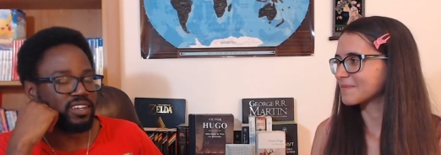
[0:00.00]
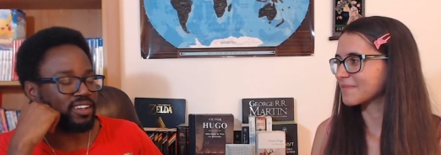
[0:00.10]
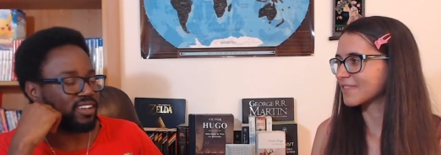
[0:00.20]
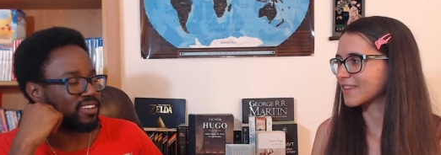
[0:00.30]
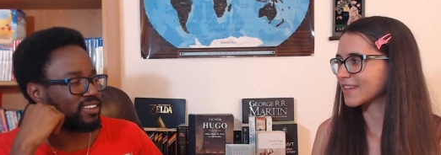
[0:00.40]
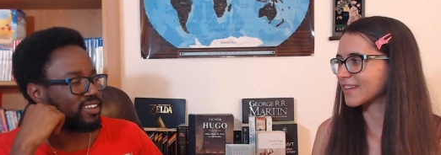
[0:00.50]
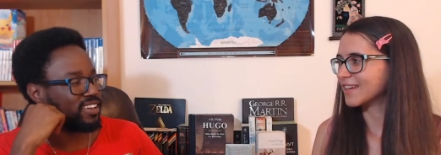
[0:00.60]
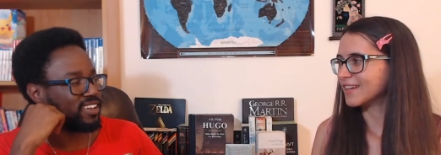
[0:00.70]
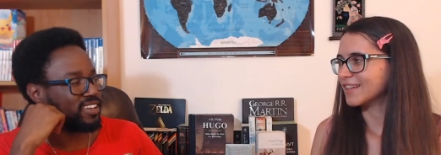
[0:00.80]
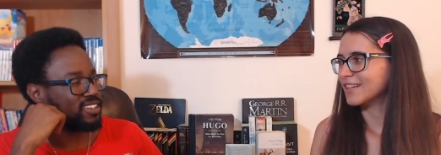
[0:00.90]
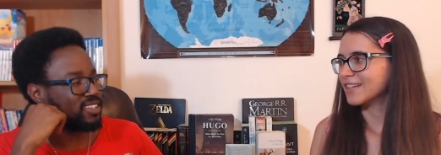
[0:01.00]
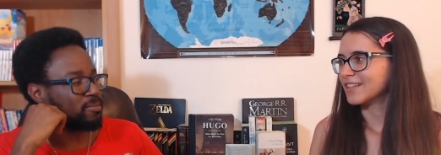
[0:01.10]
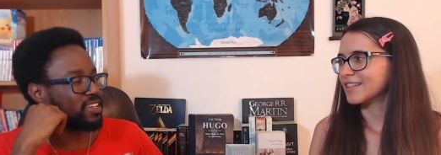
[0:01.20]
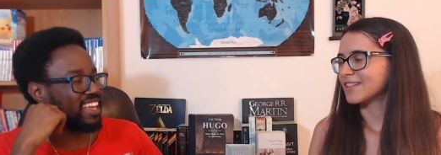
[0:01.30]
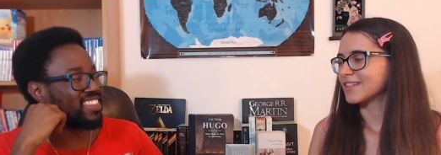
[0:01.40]
Speaker 1: uh,
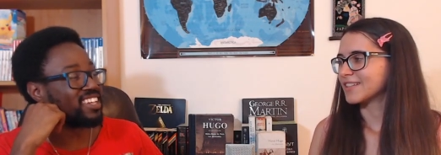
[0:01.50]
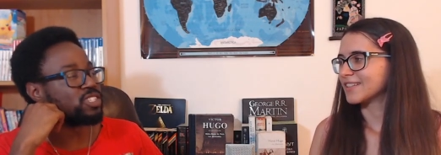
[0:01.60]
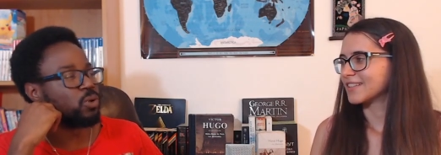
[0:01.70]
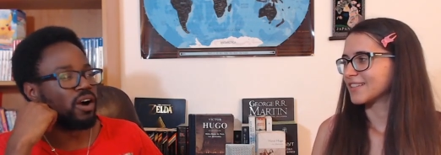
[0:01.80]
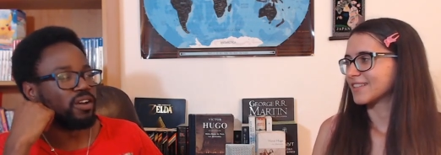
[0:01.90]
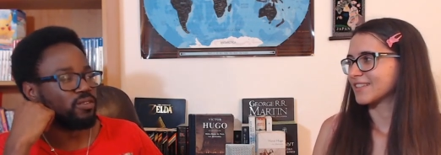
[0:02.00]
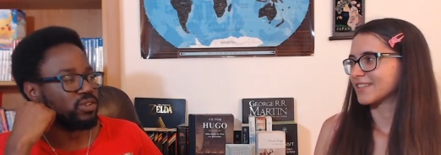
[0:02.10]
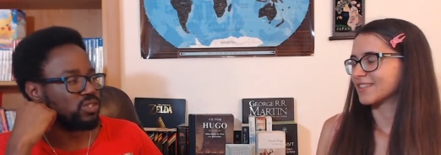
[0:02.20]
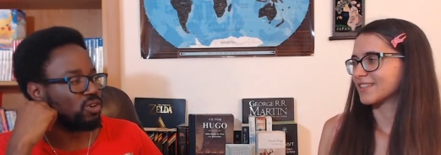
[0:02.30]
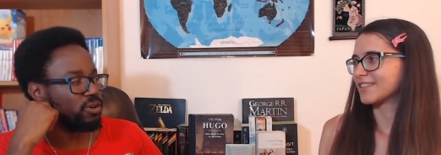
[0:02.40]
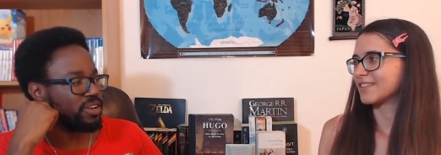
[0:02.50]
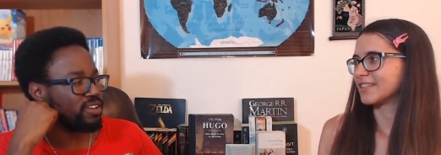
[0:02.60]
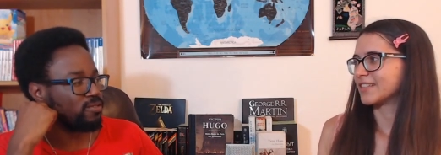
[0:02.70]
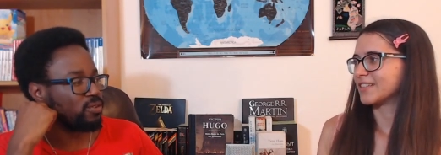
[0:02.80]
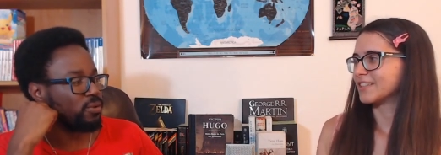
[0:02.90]
something that takes you out of the story
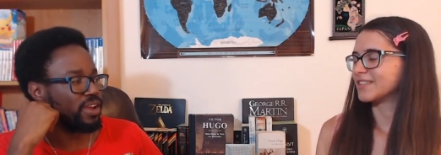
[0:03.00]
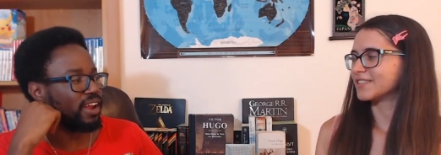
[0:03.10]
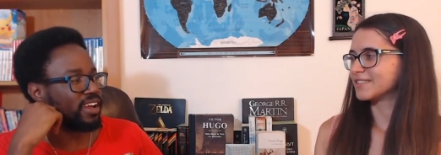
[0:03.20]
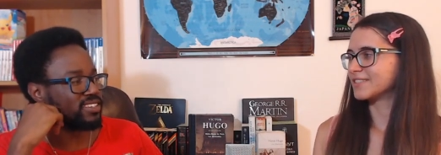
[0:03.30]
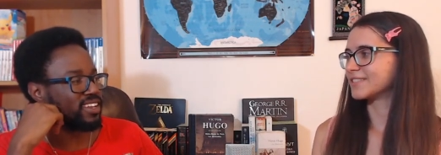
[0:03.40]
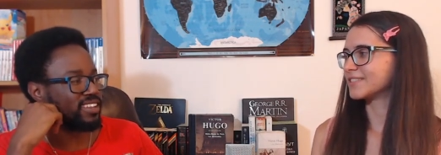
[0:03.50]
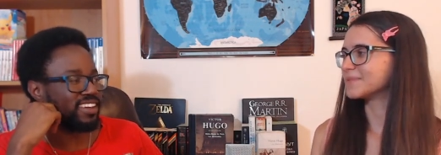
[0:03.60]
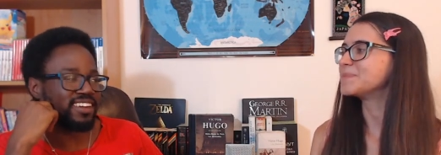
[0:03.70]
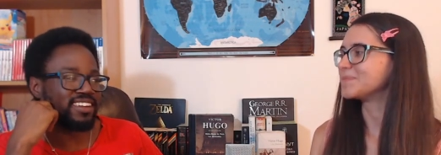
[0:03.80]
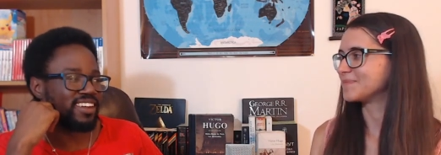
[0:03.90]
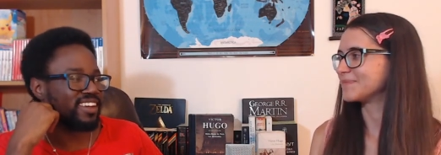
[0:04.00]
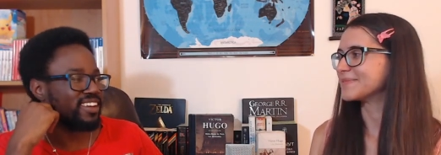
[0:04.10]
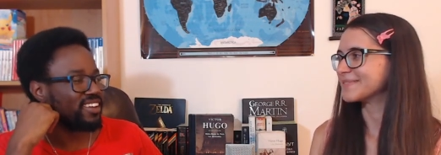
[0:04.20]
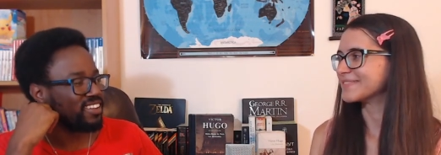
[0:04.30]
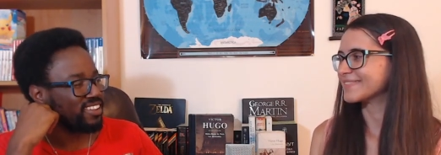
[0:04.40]
if you realize that, hey,
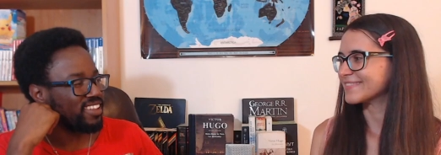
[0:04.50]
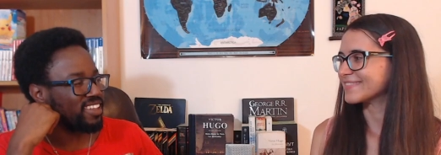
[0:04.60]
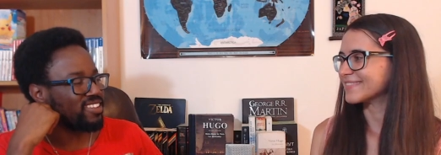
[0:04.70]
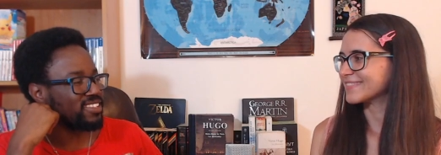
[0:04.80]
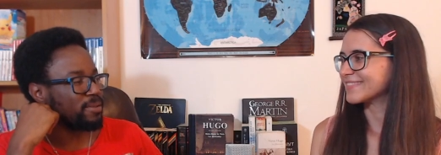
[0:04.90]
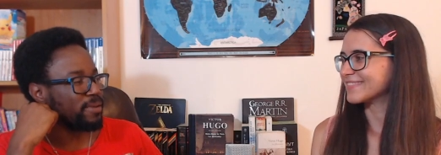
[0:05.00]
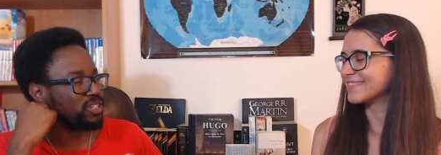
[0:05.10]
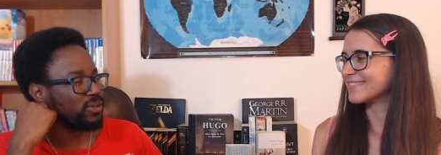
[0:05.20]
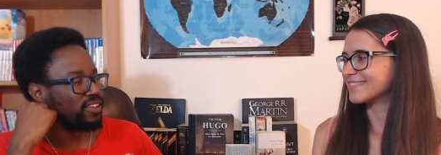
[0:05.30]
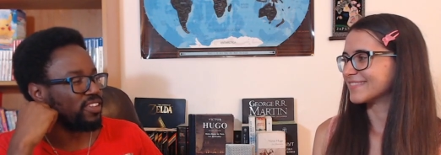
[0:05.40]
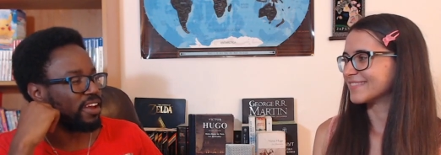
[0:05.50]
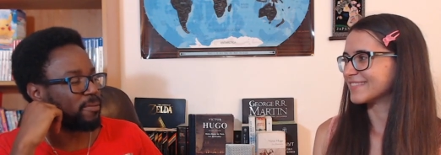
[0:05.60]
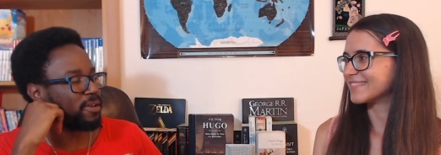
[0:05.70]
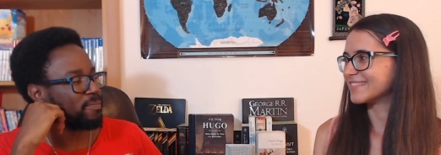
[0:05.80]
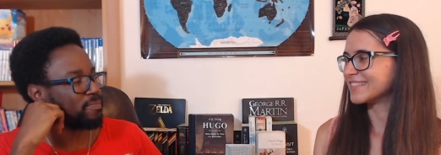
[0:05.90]
that doesn't match with the
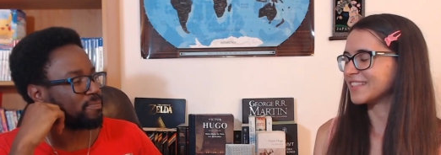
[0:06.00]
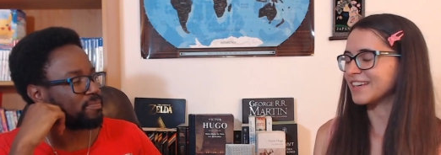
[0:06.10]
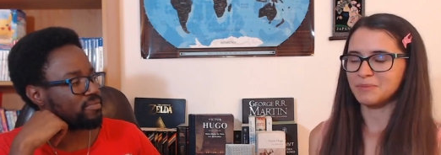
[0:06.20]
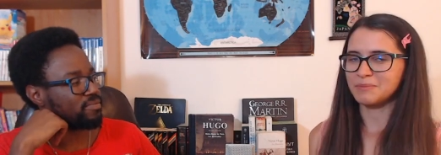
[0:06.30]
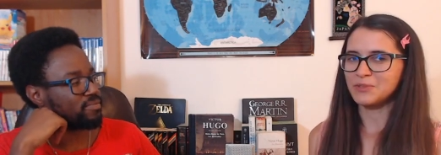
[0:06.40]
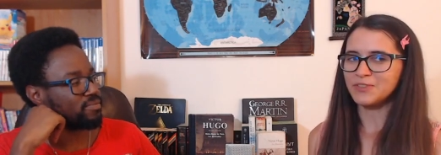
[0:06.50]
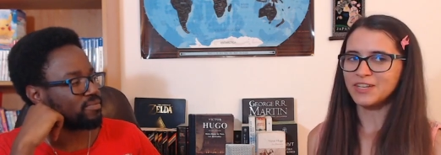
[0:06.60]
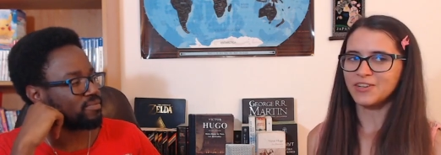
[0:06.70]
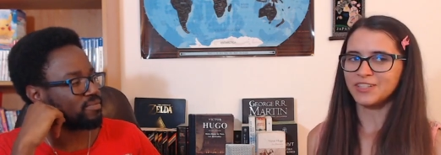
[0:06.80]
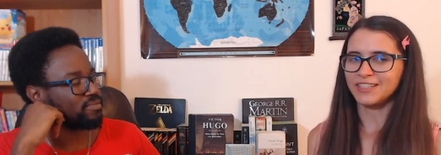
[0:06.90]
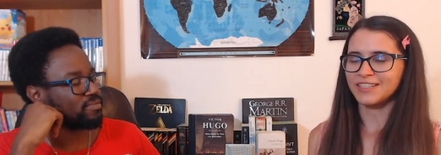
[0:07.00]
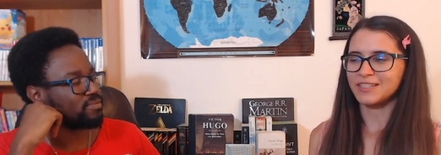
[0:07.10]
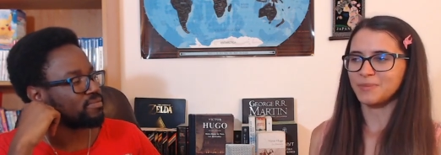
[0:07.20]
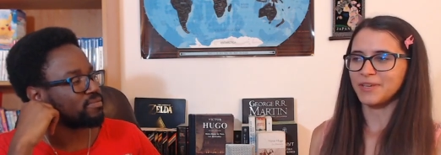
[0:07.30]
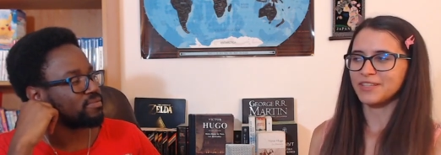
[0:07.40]
time.
Speaker 2: Yeah. Moving on a
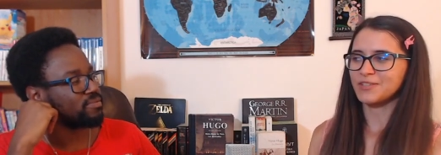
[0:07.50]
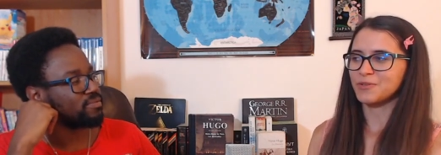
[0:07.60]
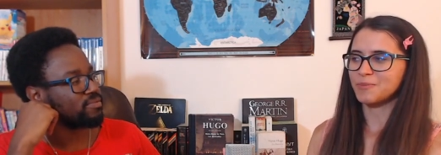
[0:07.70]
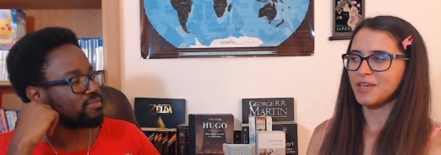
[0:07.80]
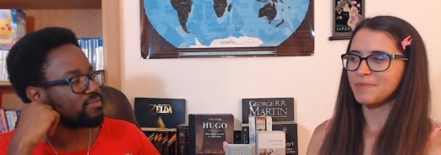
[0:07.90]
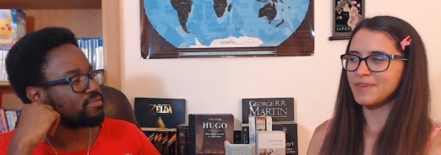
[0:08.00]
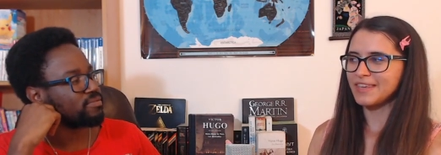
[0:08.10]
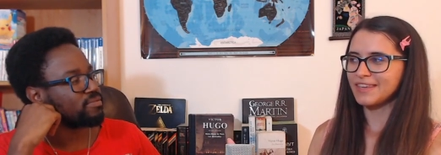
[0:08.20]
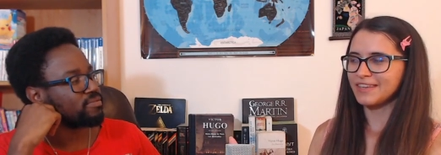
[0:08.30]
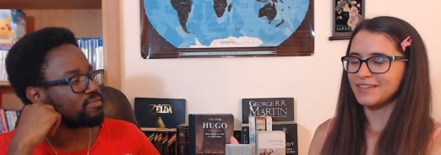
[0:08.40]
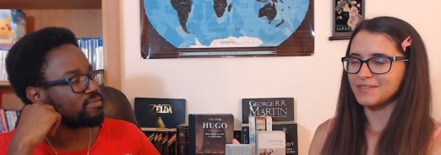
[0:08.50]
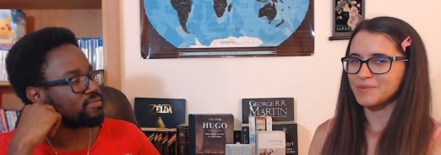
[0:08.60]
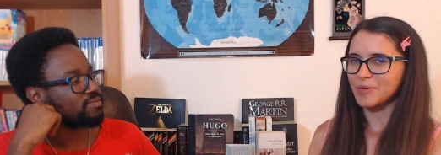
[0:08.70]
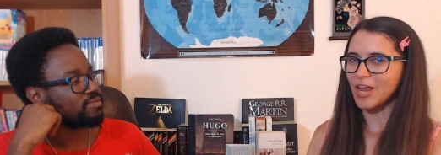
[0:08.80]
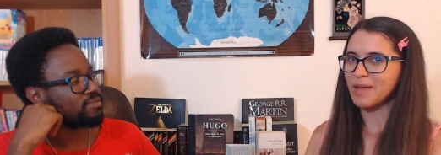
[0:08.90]
little bit to maybe
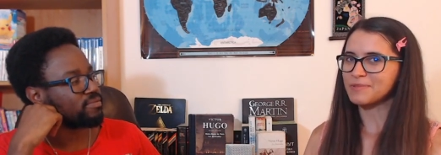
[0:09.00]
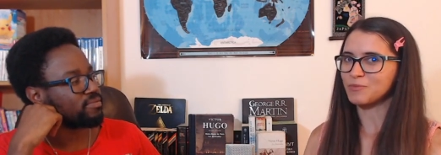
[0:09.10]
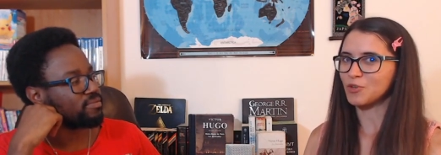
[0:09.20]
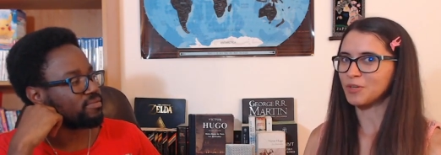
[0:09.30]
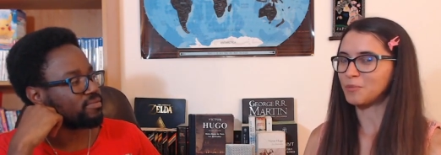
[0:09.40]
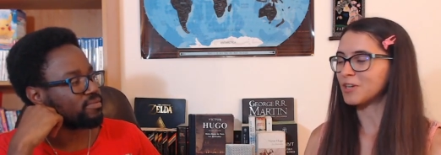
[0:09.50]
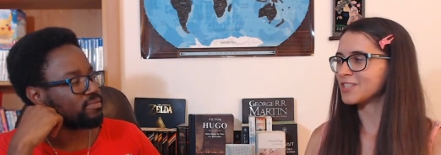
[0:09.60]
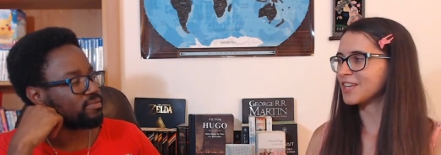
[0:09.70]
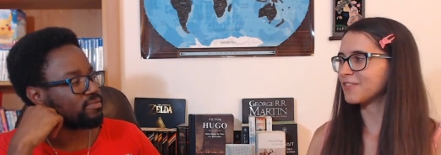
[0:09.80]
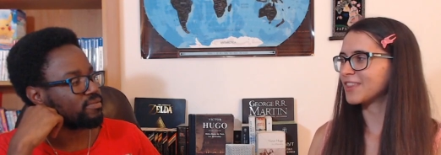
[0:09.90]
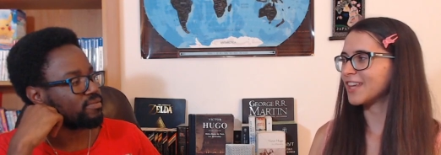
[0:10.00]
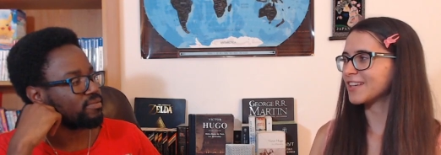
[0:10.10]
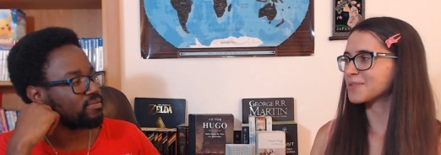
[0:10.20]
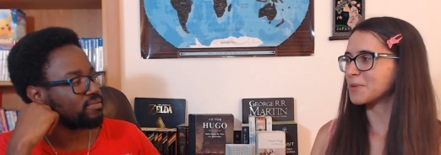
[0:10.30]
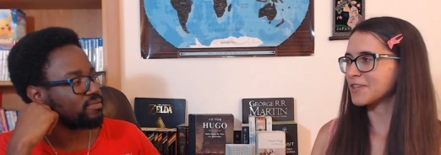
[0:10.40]
perhaps more positive
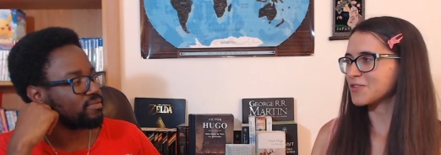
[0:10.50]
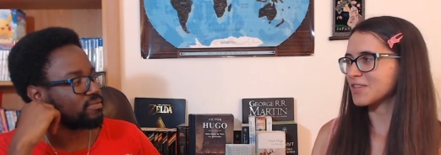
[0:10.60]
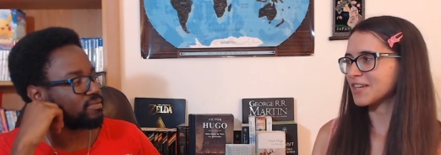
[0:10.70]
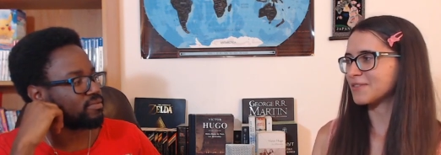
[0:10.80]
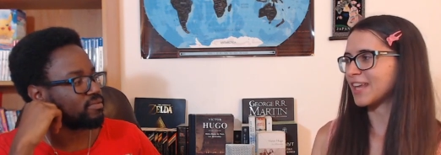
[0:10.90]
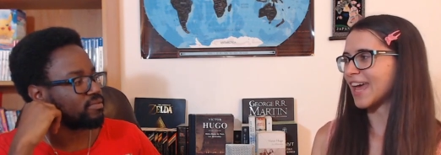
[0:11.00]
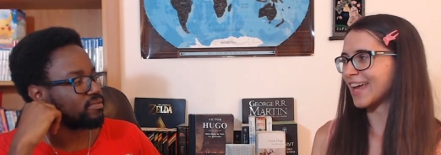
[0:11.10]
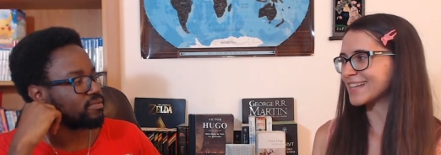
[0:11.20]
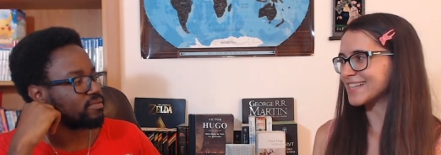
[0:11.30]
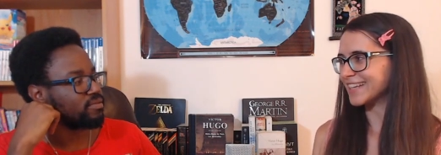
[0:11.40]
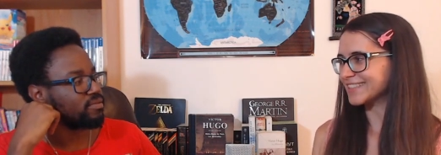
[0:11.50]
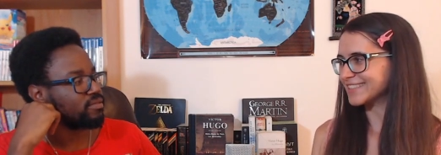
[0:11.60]
things. What did you think of the acting?